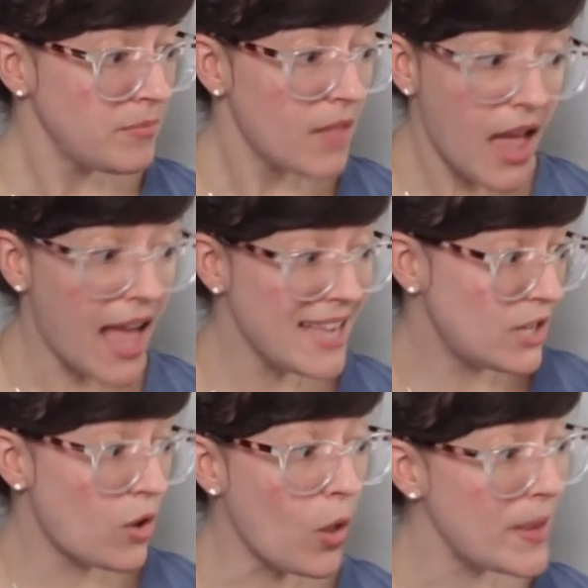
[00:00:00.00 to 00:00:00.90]
I
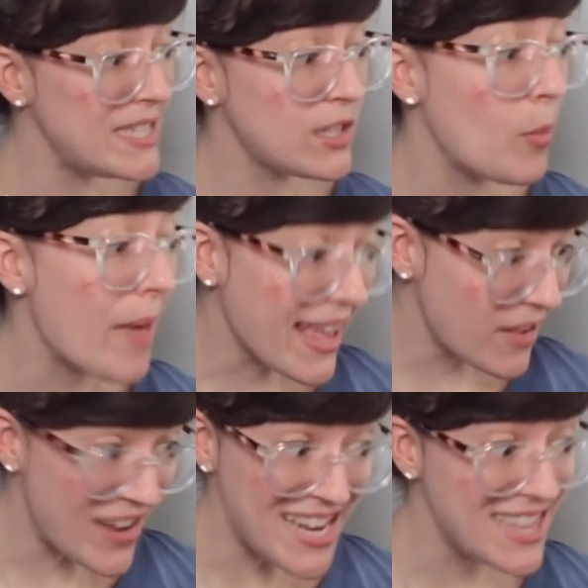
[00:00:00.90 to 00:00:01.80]
can always go back
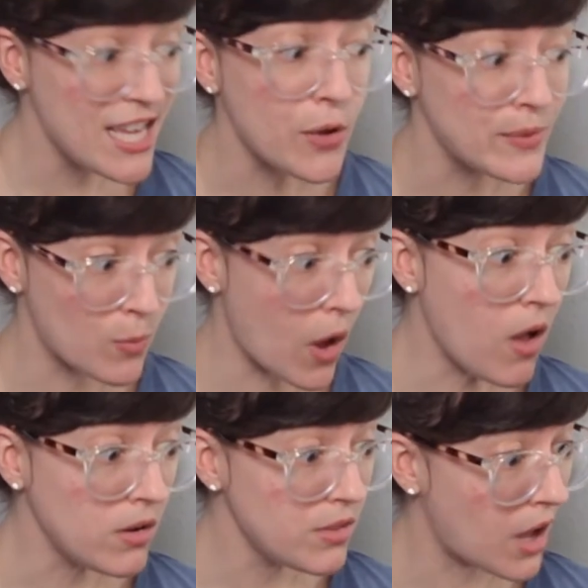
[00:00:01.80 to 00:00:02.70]
if anything goes
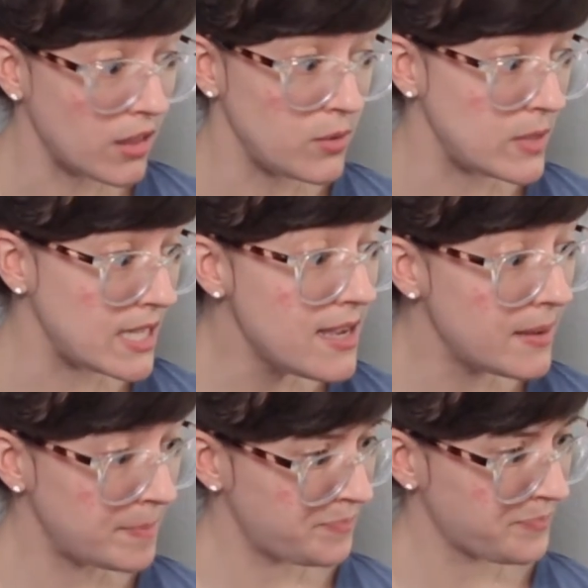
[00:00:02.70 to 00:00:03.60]
wrong, thought Lucy.
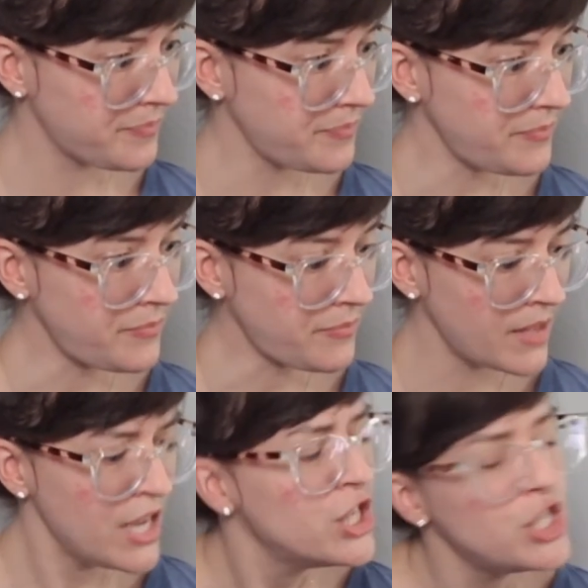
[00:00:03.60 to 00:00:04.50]

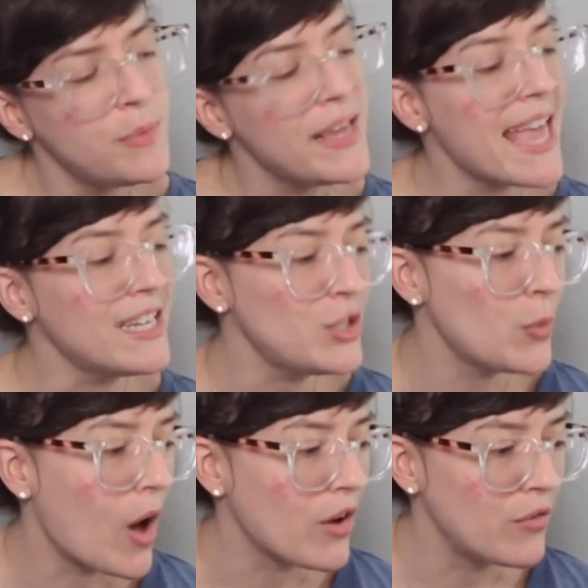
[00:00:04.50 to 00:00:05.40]
She began to
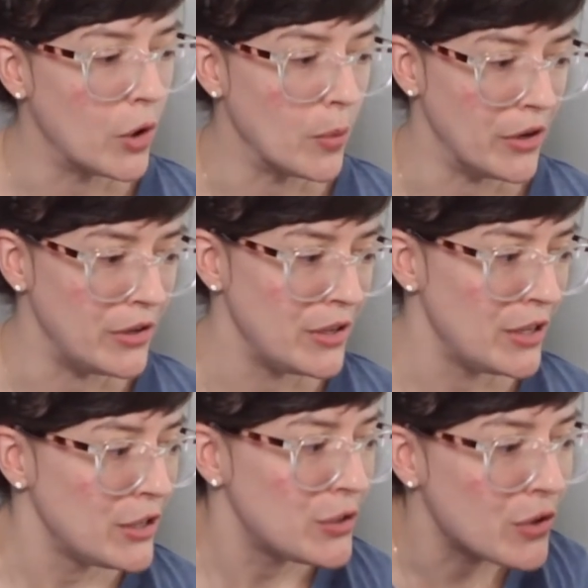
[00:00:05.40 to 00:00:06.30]
walk forward,
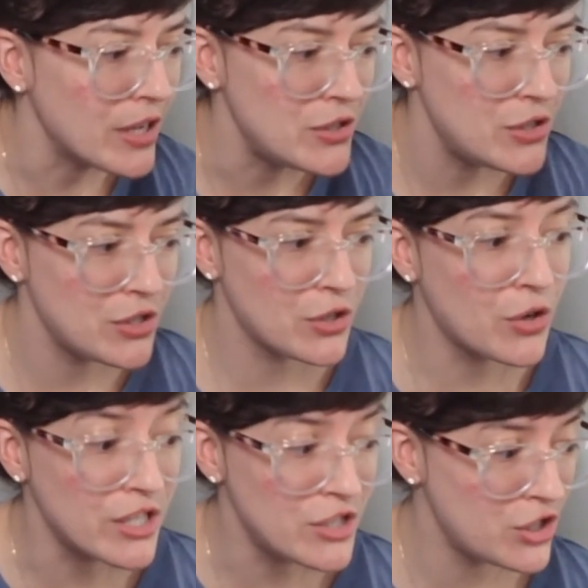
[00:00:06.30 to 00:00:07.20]
crunch,
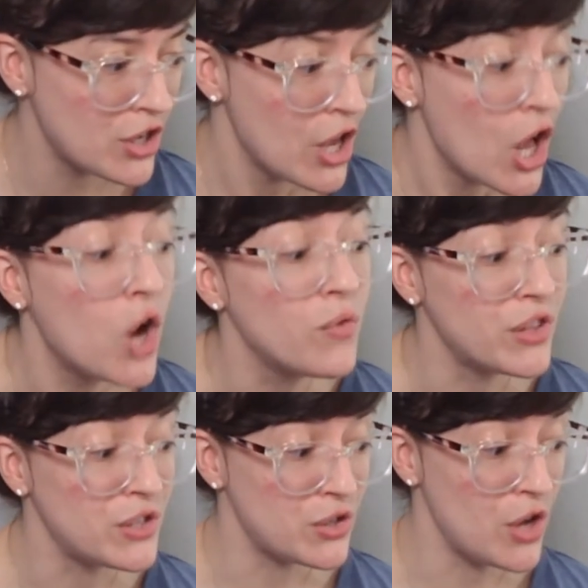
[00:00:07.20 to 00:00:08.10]
crunch, over
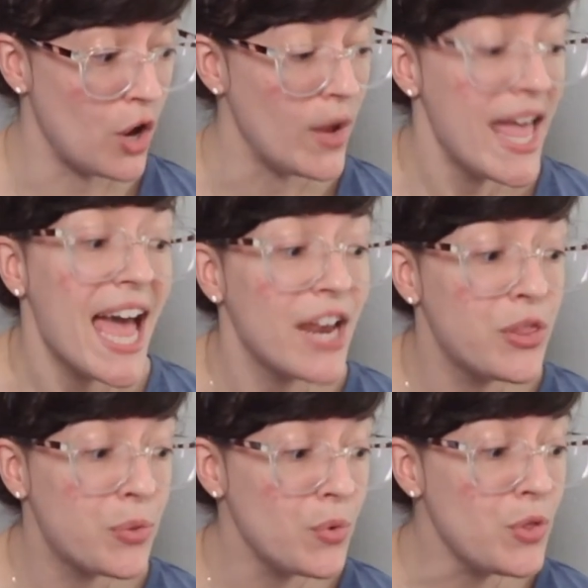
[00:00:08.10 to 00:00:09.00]
the snow,
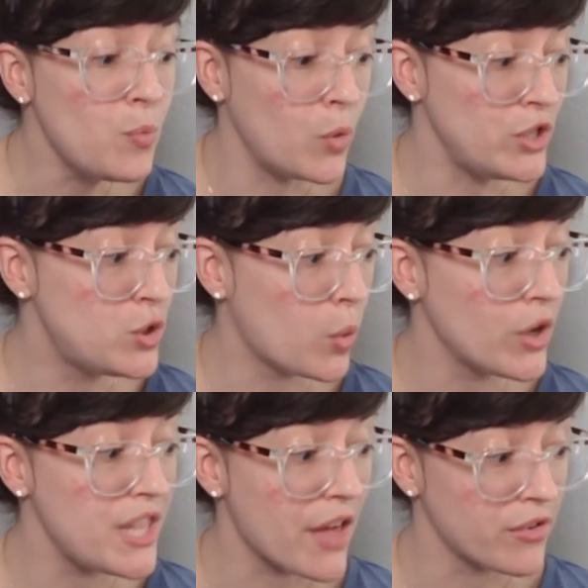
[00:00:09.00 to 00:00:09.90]
and through the wood
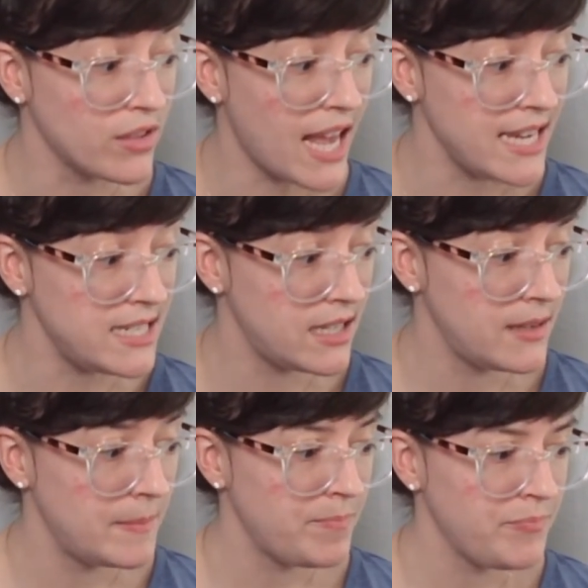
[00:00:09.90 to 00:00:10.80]
toward the other light.
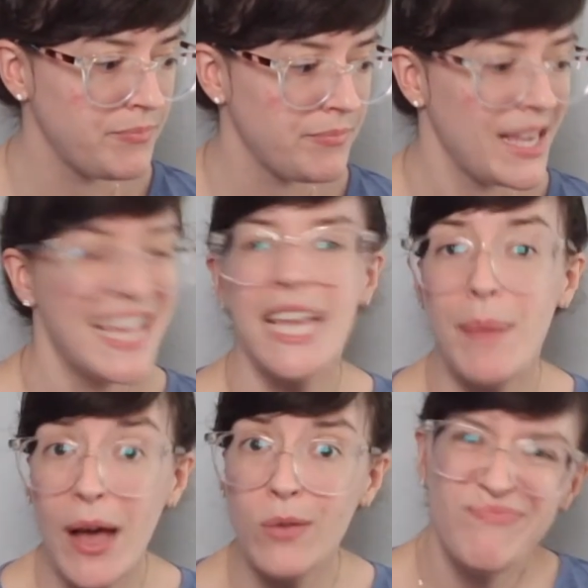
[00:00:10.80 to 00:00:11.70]
In
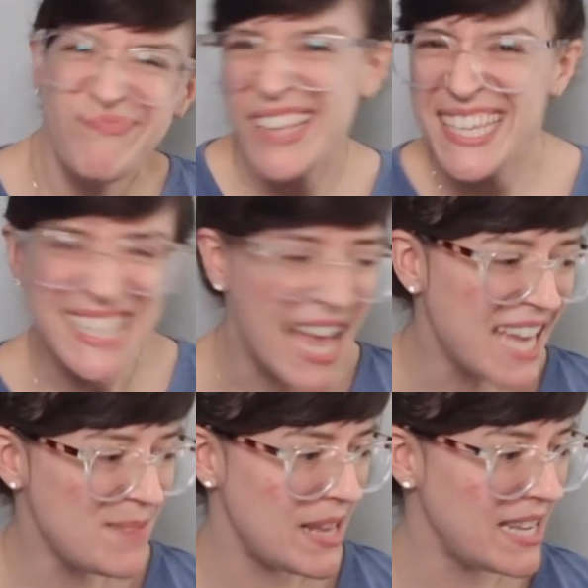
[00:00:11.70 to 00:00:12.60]
about
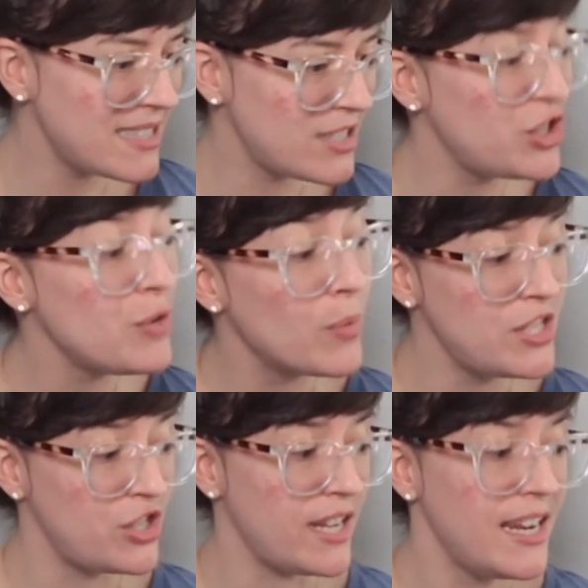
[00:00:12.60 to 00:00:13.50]
ten minutes she
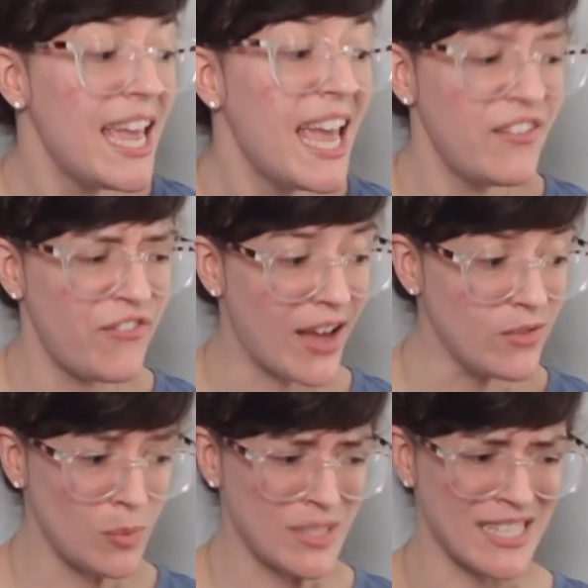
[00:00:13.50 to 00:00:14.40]
reached it and
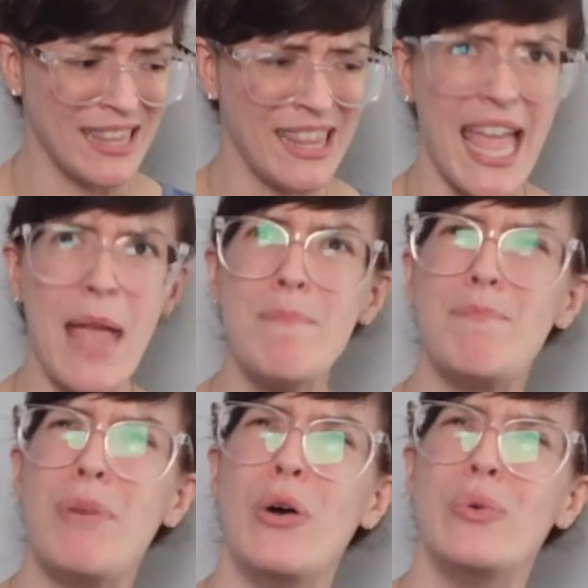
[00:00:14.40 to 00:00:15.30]
found it was a lamp
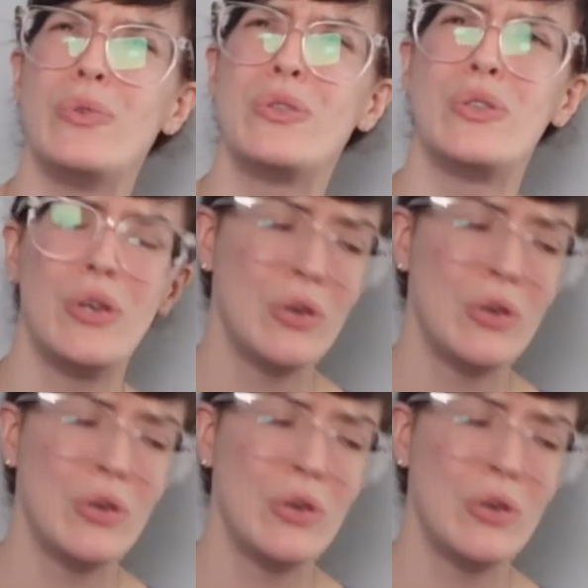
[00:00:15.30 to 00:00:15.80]
post.